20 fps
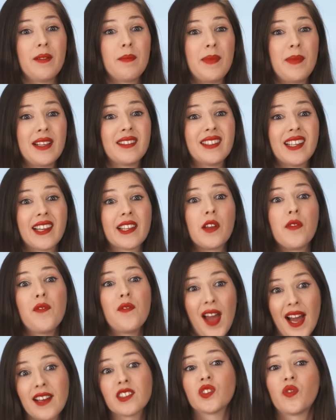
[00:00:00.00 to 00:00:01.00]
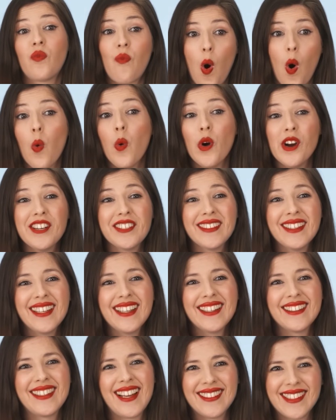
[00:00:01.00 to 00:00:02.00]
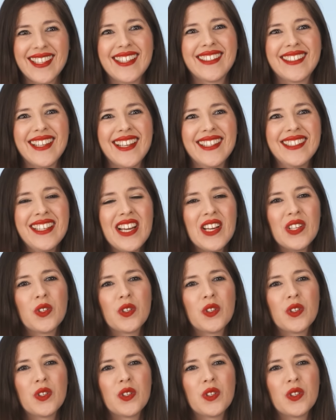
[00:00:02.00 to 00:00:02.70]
basically the fast forward that they did